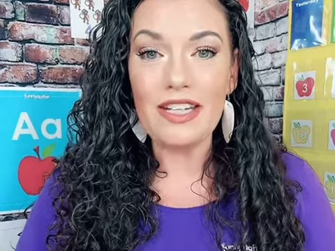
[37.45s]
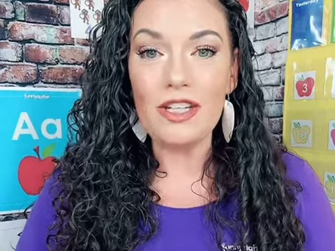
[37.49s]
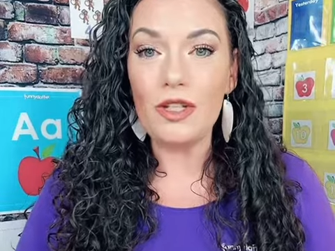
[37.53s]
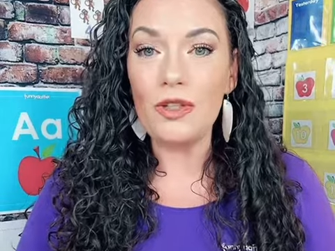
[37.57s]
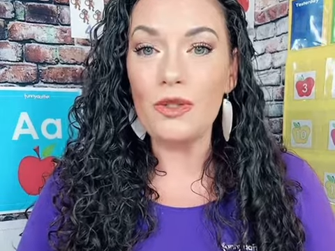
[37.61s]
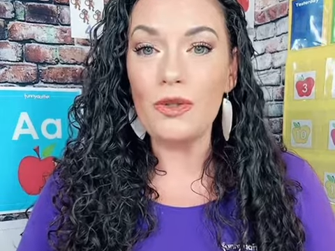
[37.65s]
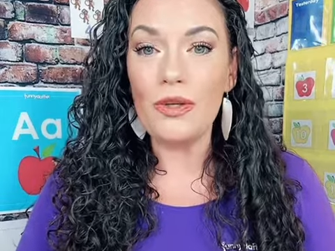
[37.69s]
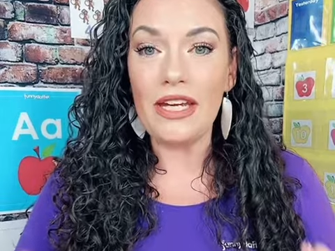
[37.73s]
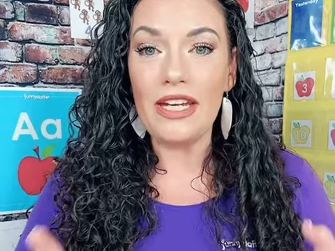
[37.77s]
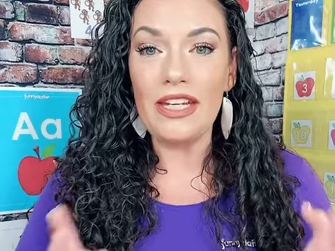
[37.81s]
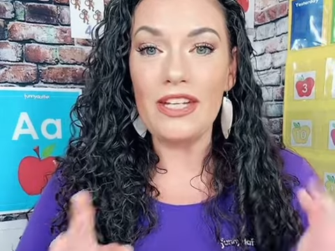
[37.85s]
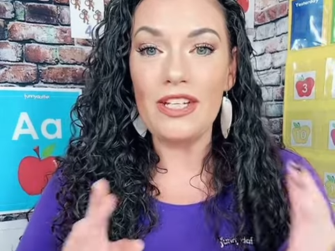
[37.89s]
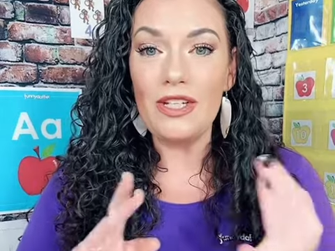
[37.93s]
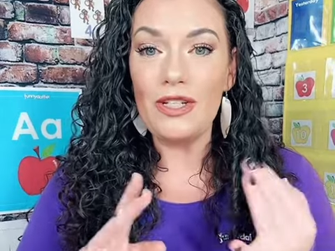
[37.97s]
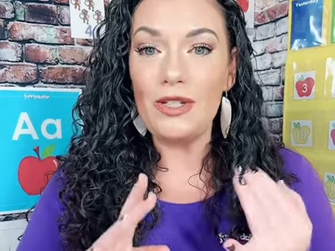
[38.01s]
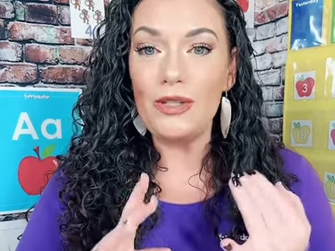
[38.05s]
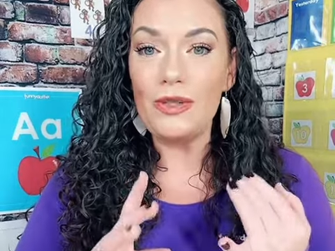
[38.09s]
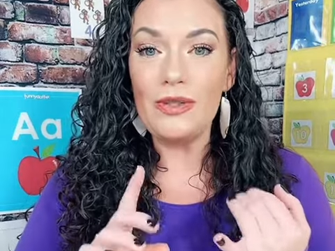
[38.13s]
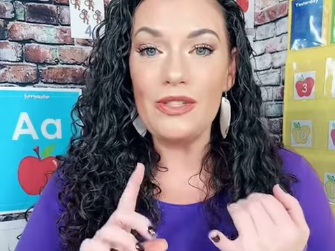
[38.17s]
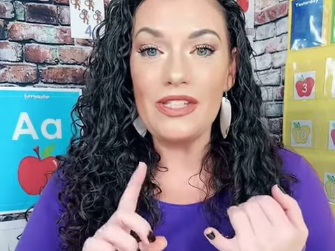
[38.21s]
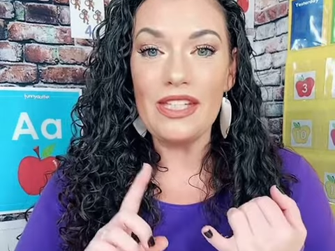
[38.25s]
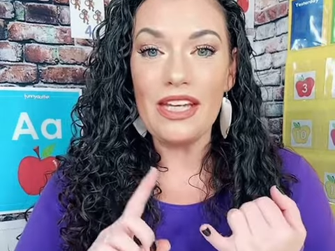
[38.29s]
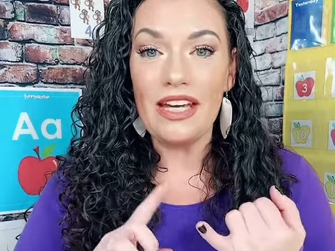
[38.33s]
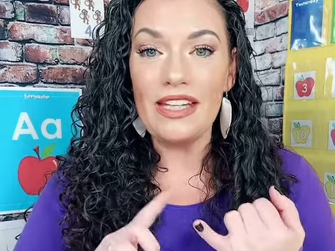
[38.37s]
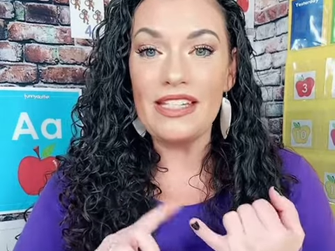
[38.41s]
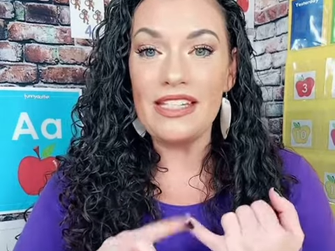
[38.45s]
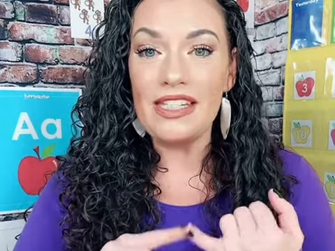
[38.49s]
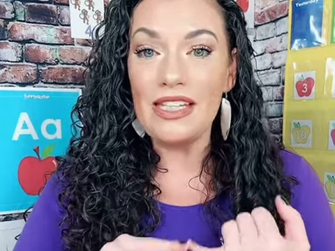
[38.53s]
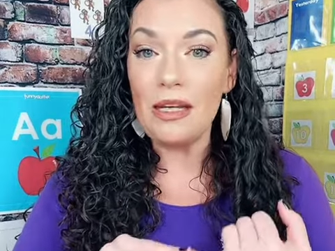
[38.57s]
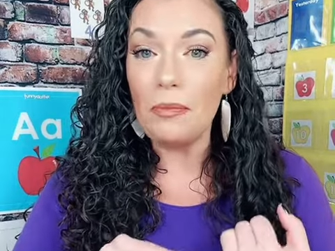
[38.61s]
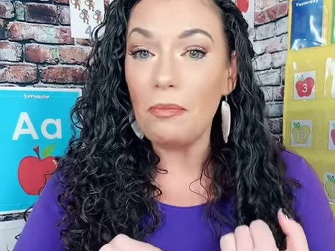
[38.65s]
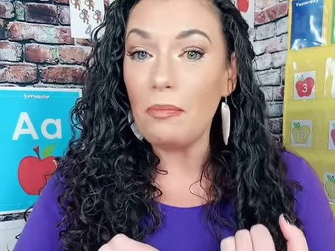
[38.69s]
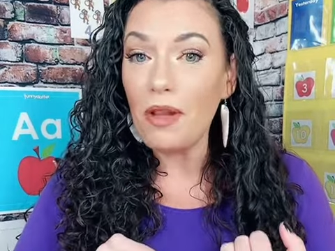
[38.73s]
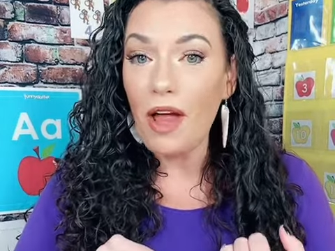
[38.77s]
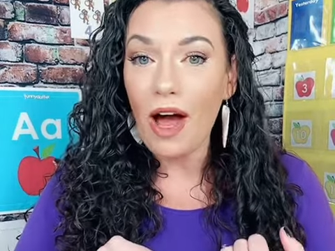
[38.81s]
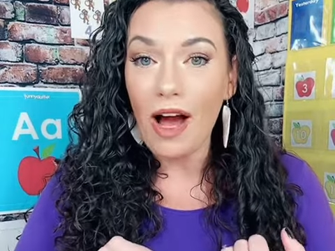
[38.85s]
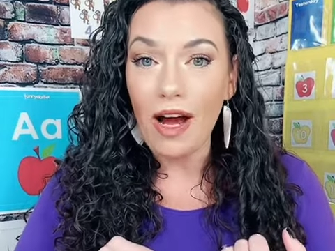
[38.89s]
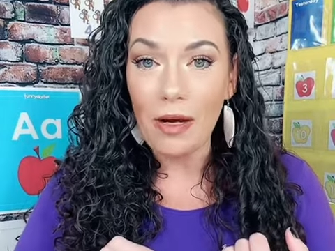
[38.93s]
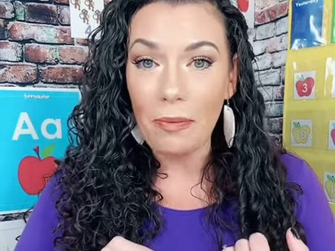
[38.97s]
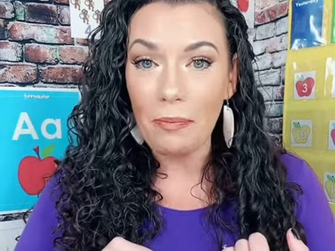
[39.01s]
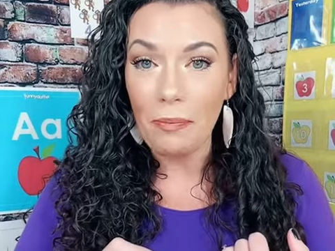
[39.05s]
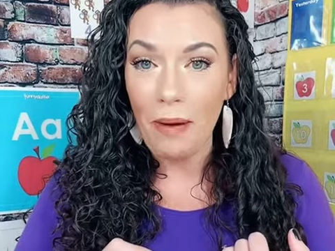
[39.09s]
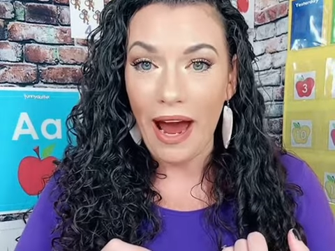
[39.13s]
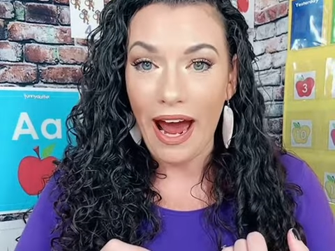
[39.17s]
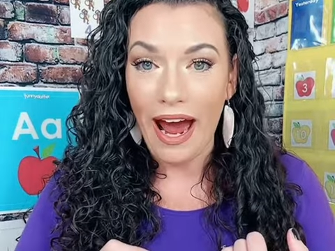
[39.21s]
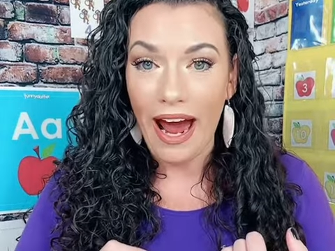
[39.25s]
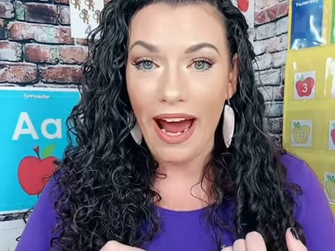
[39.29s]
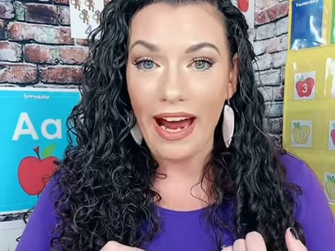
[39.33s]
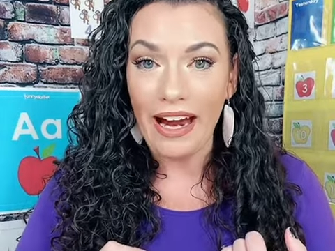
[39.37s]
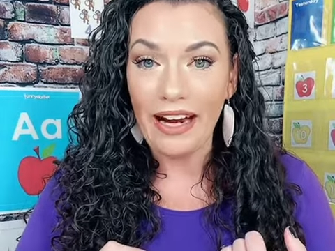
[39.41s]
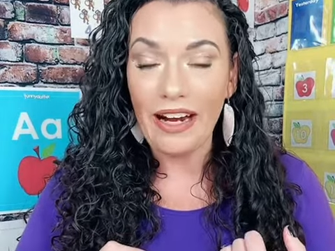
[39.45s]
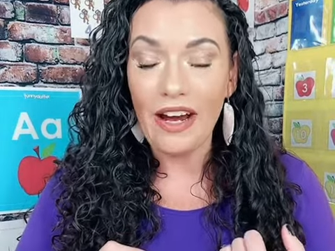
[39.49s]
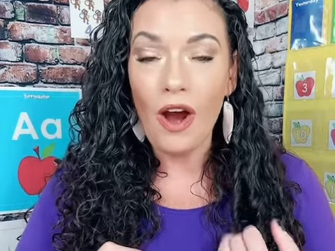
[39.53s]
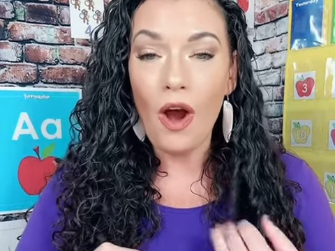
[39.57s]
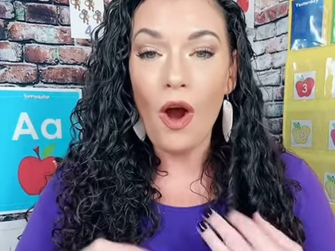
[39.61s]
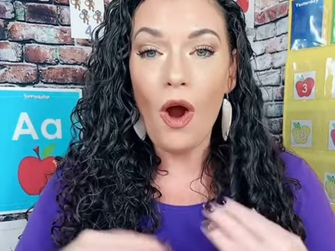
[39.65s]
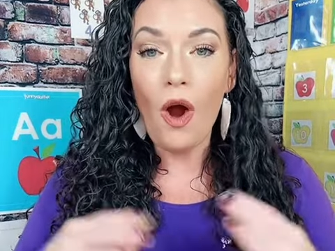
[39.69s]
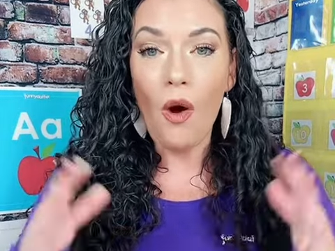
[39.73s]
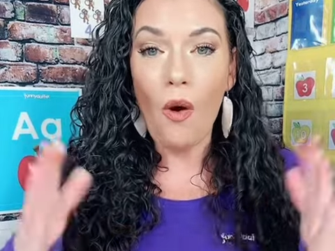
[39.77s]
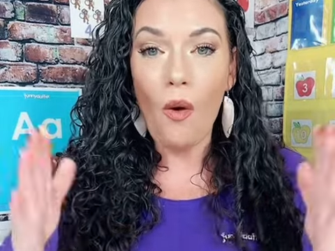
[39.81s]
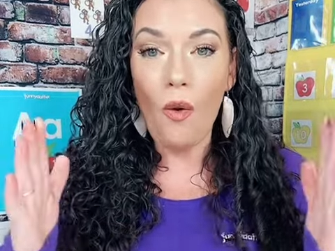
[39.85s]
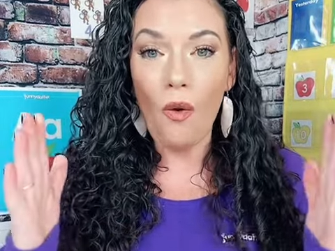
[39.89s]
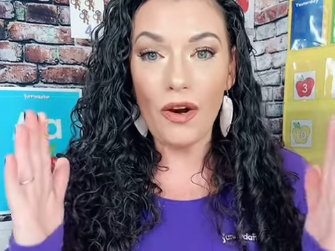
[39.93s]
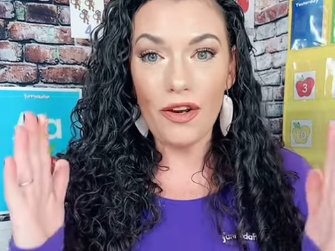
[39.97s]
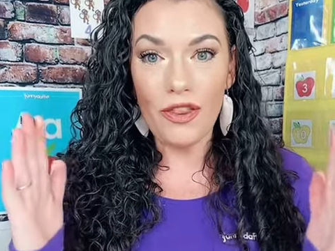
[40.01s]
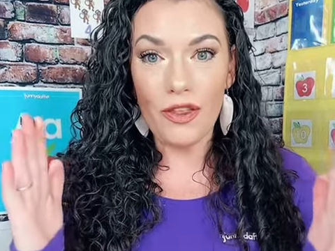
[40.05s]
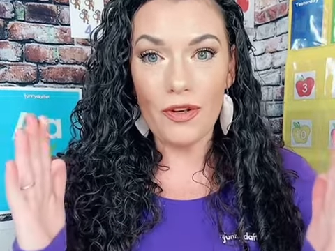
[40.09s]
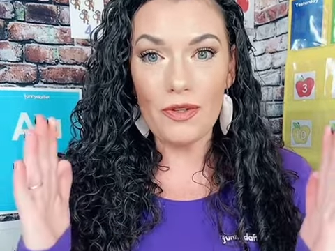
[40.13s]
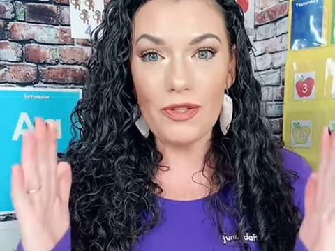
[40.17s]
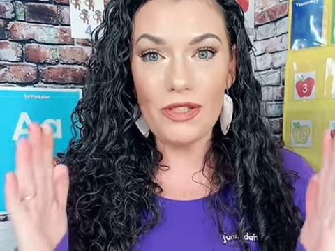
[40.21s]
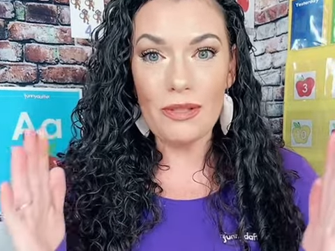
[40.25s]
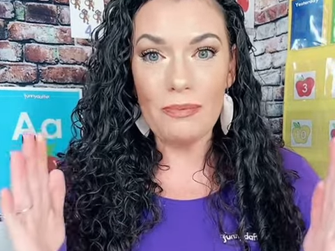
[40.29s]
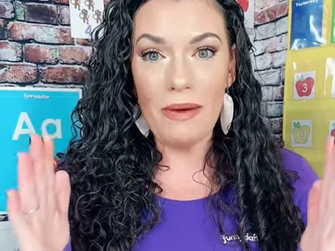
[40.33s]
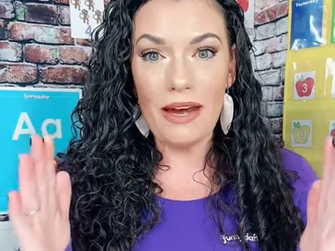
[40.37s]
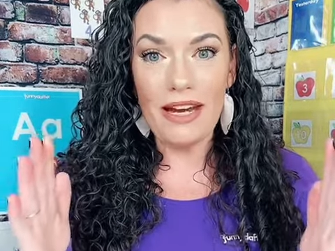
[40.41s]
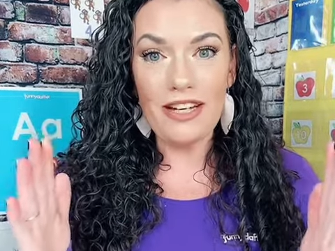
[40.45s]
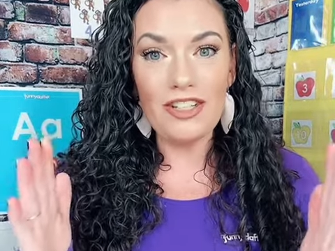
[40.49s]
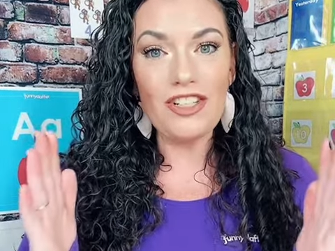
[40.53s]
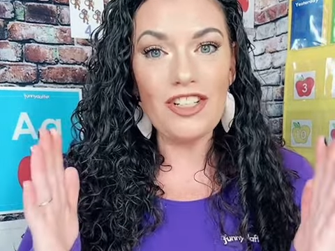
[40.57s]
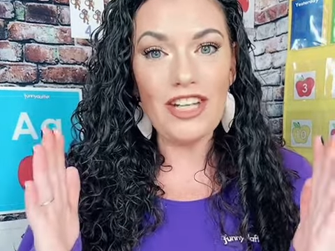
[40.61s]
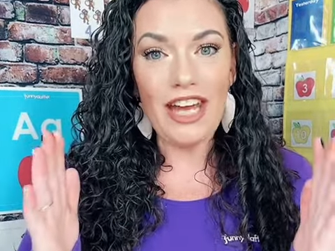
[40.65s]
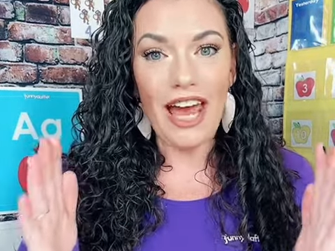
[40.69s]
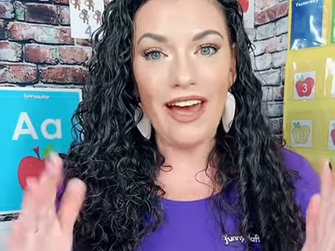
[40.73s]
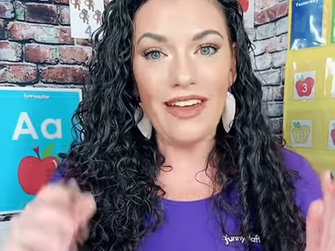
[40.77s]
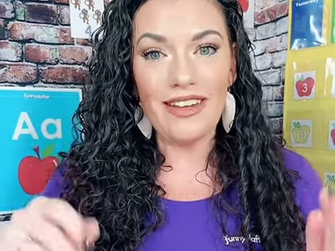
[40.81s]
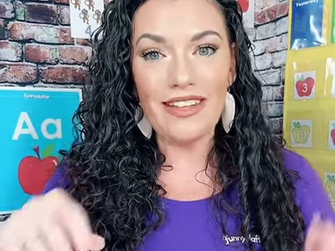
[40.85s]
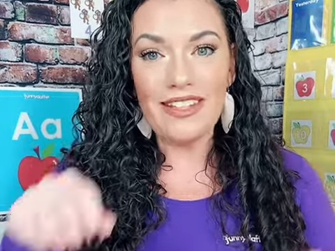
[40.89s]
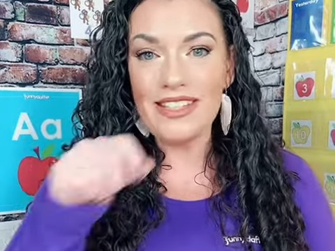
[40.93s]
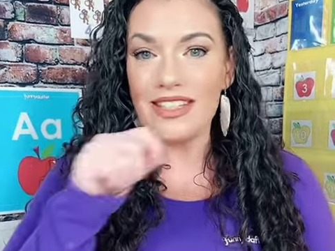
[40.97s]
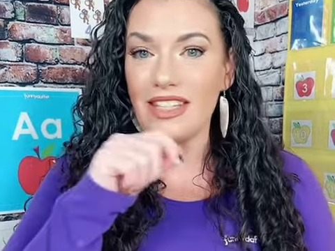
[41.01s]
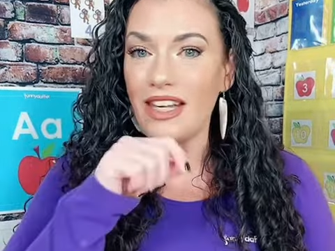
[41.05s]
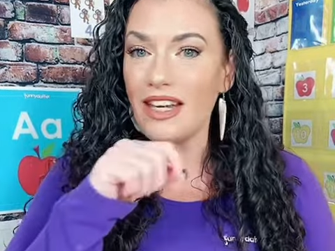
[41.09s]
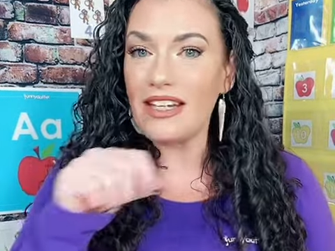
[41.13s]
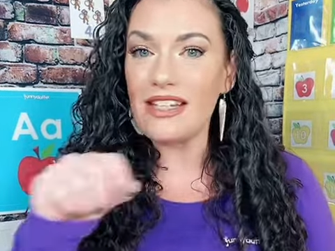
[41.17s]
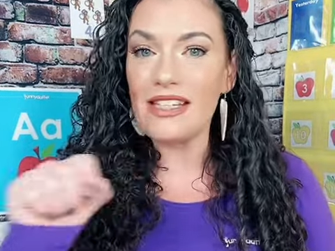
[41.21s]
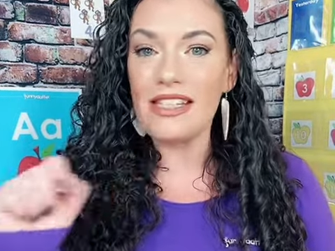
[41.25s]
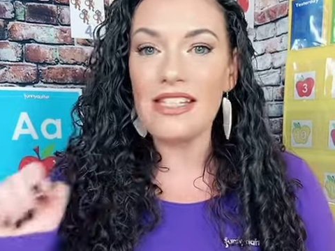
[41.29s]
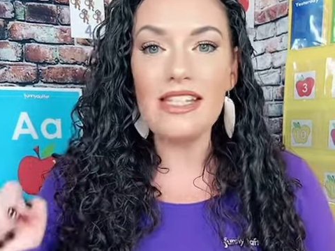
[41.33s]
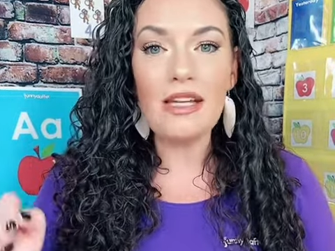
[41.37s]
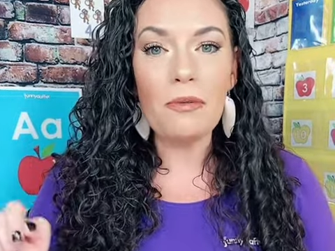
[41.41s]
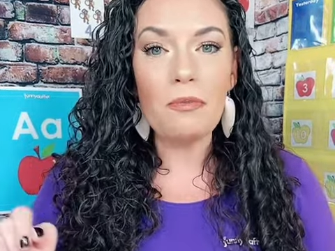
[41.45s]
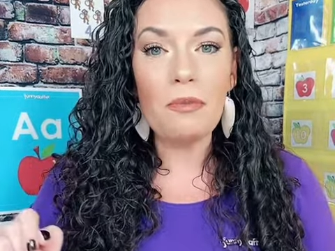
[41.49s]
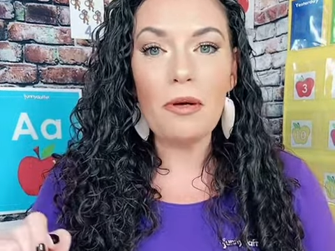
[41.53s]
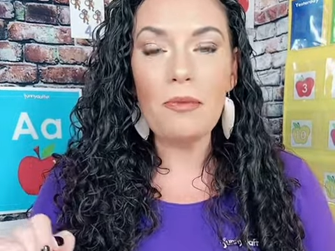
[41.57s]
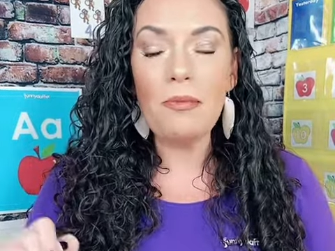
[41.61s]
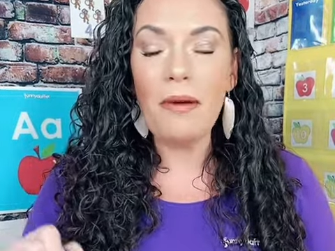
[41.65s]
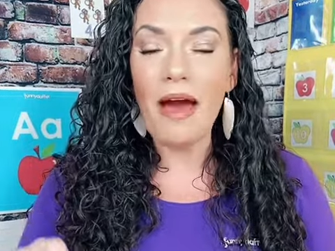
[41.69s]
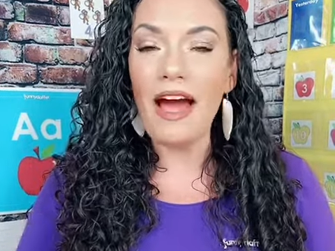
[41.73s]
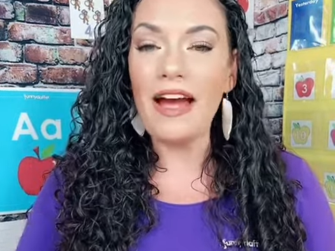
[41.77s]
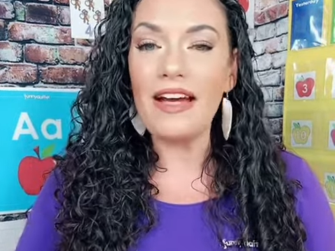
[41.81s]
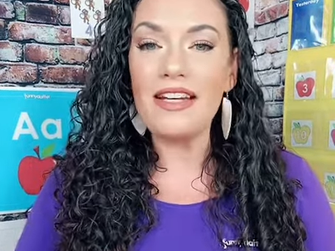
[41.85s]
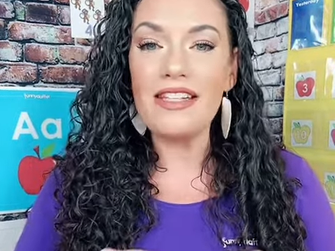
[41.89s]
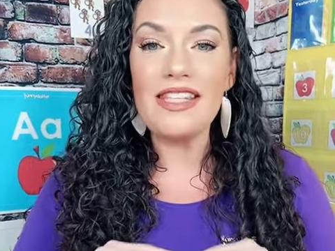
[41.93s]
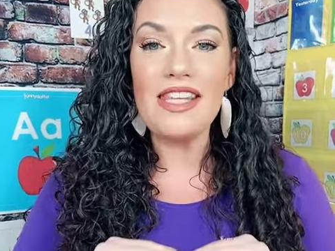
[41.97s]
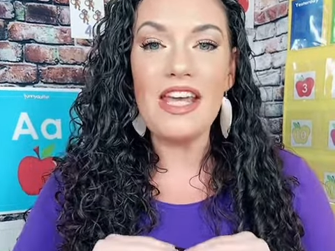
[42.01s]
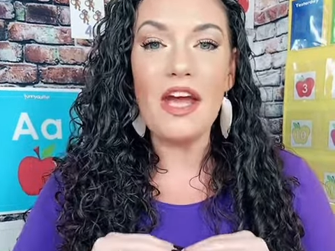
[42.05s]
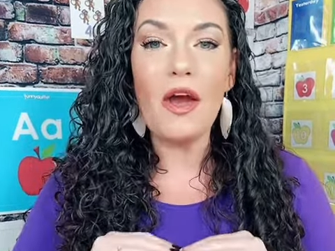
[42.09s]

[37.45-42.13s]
You can use a Ziploc bag or those mesh gallon-sized zipper bags.